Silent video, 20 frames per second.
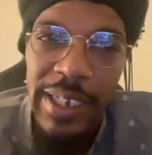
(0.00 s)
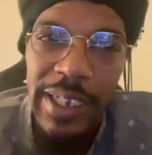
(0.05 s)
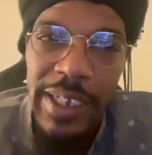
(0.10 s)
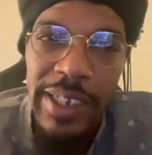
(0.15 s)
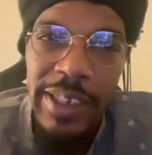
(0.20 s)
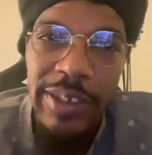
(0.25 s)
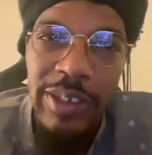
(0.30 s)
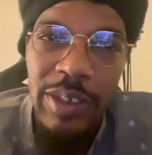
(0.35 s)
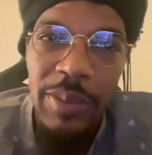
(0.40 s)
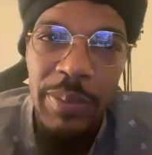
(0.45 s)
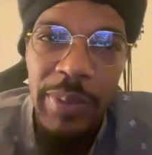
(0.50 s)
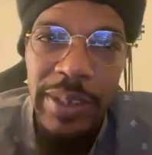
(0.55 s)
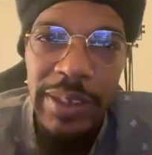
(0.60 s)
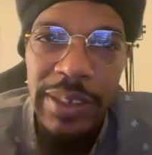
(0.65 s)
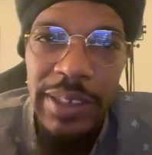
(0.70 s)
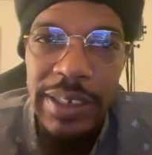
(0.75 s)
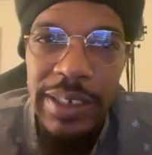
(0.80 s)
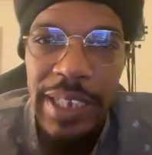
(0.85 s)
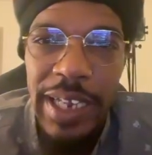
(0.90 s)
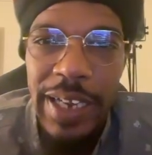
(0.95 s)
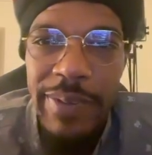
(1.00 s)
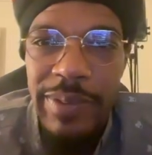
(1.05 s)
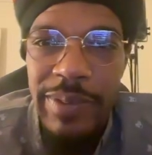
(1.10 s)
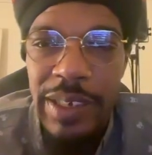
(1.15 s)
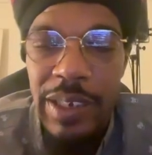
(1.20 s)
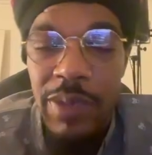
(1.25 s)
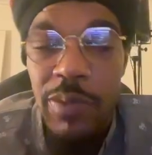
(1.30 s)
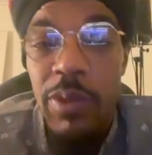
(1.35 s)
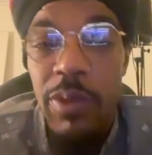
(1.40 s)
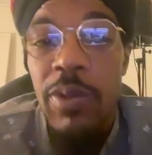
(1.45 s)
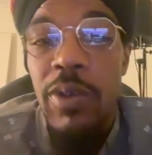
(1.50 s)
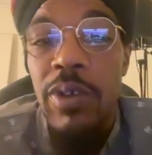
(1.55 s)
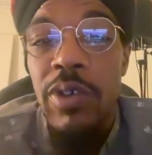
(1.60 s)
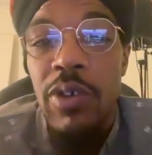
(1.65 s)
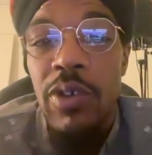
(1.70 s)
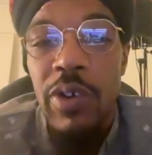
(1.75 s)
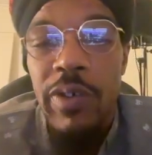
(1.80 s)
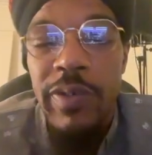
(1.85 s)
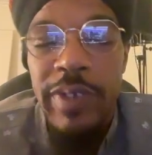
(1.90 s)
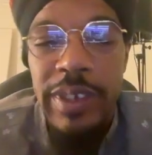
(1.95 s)
So basically, every time we're going to
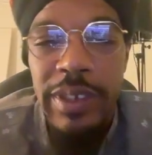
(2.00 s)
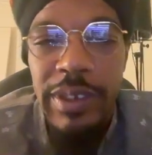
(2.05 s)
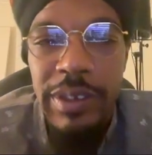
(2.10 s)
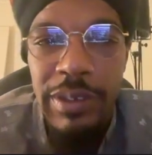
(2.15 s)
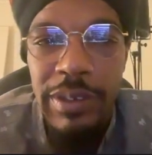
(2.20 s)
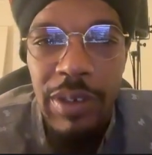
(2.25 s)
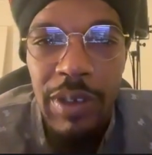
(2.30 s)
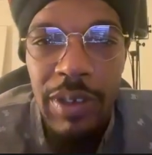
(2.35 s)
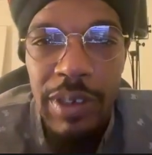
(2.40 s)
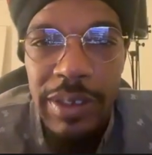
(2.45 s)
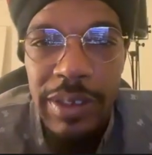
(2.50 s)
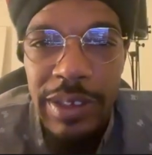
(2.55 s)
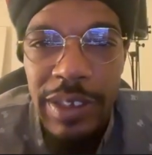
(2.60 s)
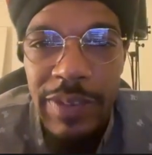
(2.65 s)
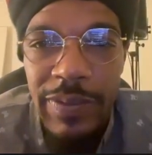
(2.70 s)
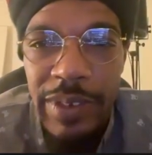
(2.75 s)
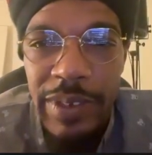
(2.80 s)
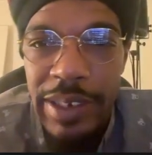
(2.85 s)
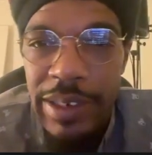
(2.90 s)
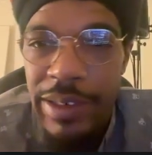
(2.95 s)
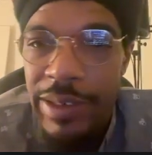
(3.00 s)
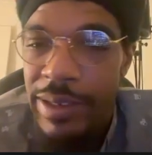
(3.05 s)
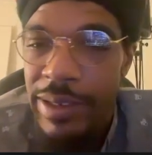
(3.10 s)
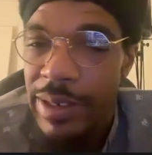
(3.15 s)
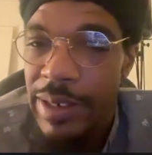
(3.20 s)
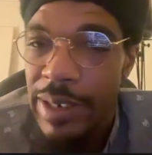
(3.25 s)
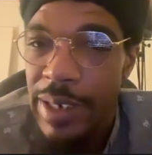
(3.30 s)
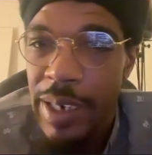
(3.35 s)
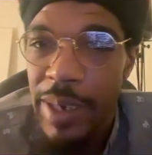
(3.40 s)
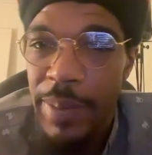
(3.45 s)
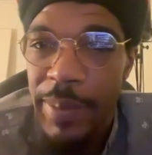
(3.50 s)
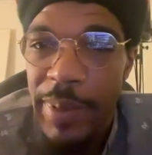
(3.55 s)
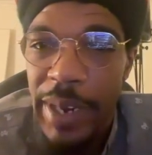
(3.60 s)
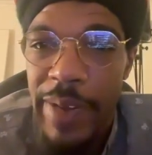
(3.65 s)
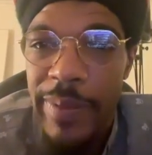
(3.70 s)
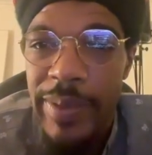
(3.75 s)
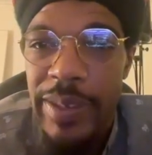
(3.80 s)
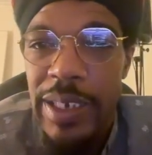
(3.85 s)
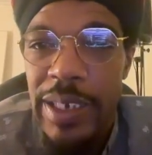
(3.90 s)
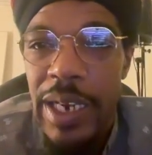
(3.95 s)
go over all this stuff later, but
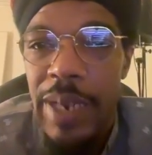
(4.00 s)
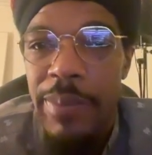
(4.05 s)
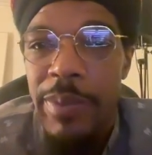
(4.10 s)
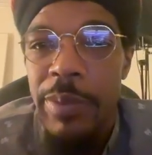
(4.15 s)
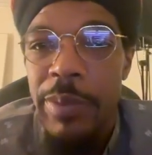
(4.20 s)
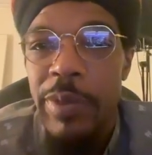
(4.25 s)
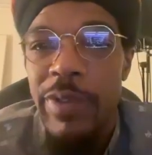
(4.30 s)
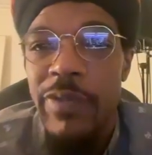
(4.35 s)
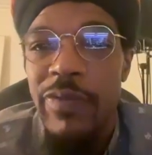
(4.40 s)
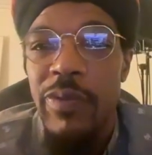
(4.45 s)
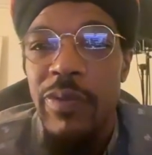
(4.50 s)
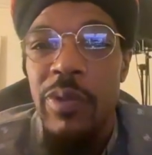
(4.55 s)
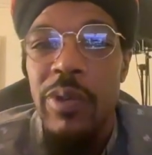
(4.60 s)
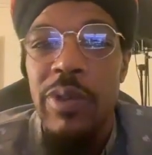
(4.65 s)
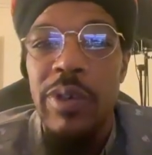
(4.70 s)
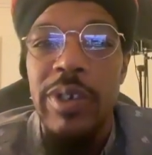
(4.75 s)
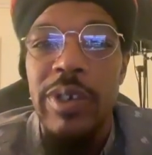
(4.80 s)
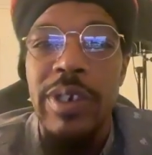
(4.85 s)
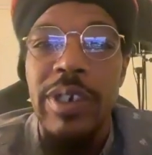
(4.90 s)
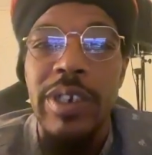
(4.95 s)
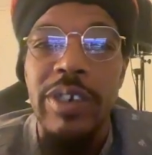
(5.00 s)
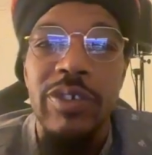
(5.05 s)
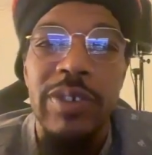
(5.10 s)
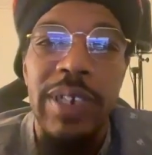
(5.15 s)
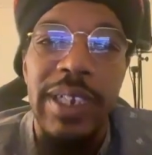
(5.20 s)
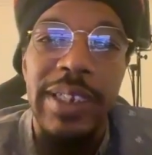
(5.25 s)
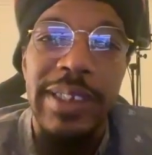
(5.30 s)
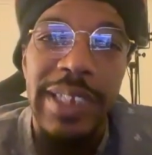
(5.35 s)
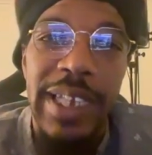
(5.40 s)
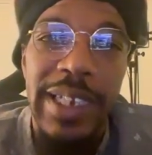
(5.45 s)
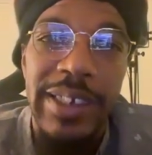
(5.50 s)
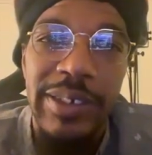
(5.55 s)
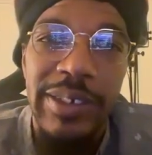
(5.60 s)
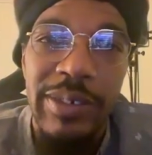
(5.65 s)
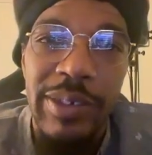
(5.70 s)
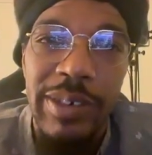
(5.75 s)
every time you put forward a transaction on